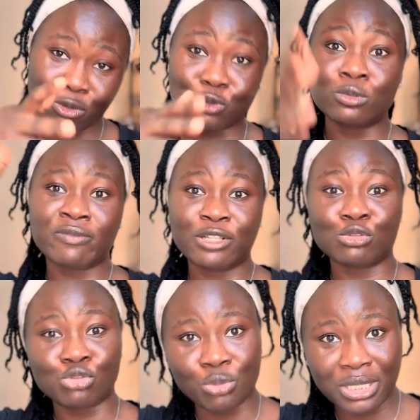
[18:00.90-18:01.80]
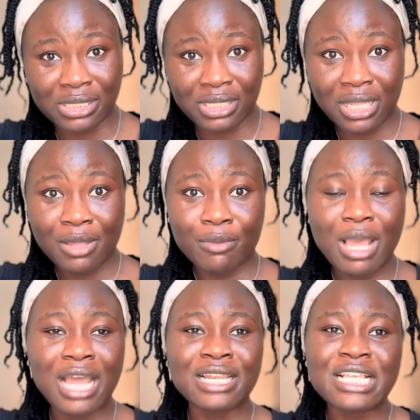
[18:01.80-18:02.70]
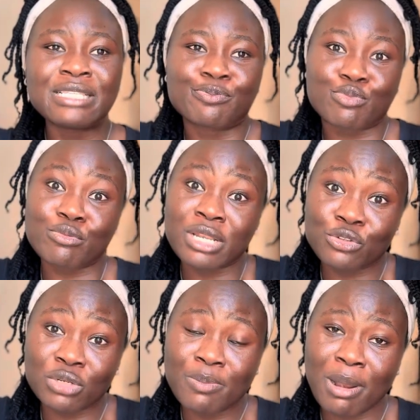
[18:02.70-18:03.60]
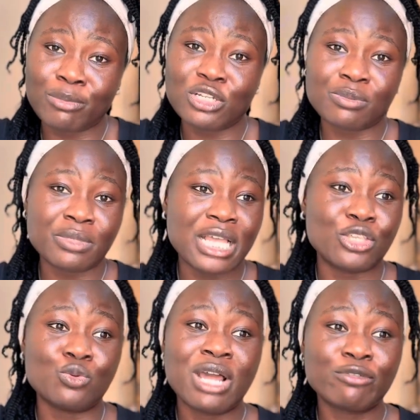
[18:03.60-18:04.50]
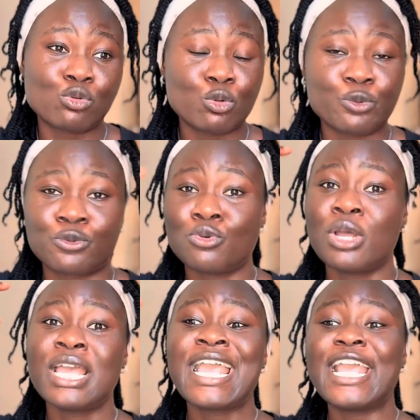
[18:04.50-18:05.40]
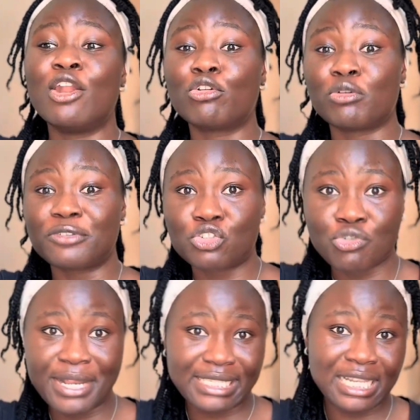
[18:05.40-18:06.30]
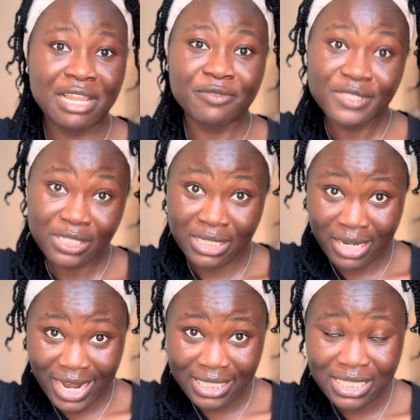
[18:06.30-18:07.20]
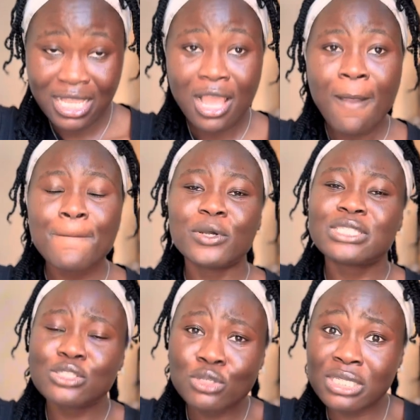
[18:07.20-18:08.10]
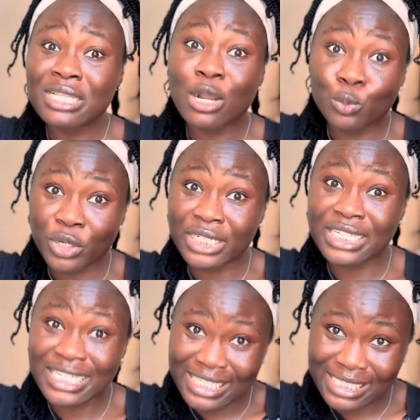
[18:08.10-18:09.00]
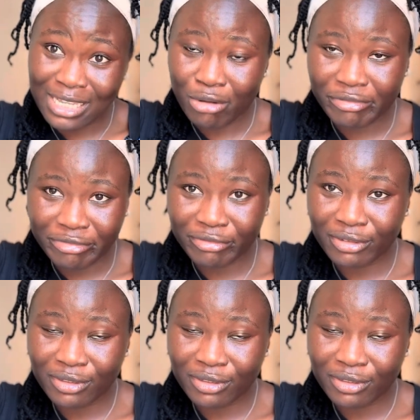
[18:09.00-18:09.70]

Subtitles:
you will suffer to do it. And it's literally probably just mean that you would have to go through a lot of stress and everything, right? But using that word in itself,